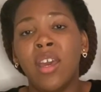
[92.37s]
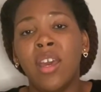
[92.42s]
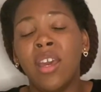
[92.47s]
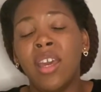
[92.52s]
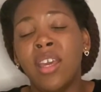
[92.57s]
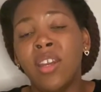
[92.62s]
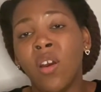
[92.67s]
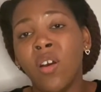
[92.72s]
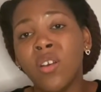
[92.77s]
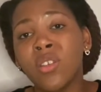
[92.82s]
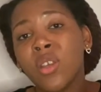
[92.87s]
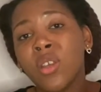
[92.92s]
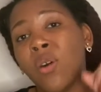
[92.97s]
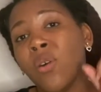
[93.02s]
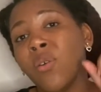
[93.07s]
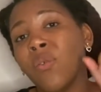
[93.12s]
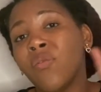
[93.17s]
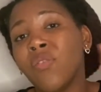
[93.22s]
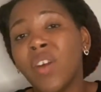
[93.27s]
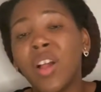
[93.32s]
And
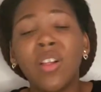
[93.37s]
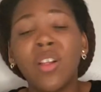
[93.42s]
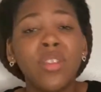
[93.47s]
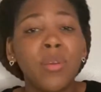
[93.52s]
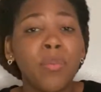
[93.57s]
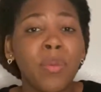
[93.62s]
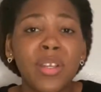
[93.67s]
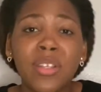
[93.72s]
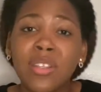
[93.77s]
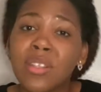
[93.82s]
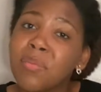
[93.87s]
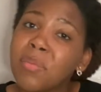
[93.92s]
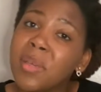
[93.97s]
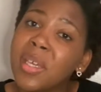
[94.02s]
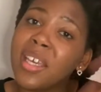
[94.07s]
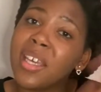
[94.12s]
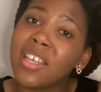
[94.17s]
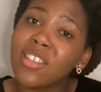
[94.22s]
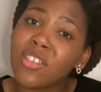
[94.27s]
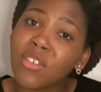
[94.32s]
also follow the Press to
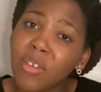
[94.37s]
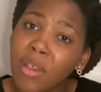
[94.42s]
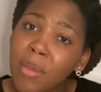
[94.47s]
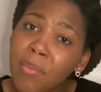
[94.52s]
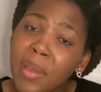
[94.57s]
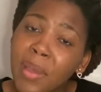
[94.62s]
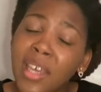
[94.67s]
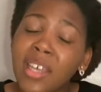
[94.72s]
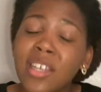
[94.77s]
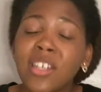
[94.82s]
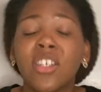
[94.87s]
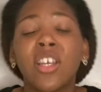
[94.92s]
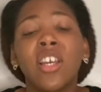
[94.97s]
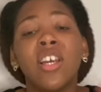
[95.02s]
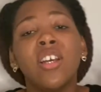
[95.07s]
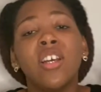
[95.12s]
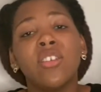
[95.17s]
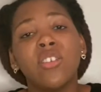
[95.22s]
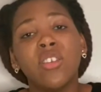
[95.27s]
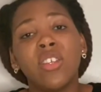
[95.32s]
Be Instagram page
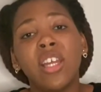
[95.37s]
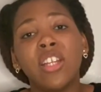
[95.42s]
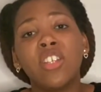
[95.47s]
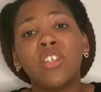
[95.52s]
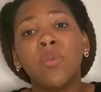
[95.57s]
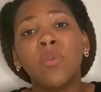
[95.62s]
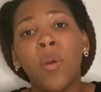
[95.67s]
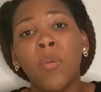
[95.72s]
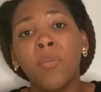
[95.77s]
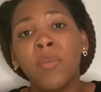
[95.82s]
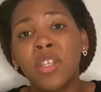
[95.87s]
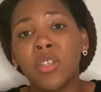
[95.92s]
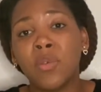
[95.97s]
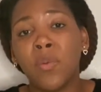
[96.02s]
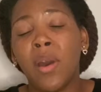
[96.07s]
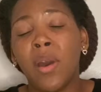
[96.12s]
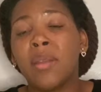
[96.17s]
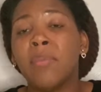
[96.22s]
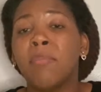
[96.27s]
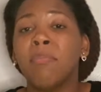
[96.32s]
so that you won't miss
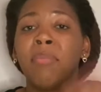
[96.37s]
one.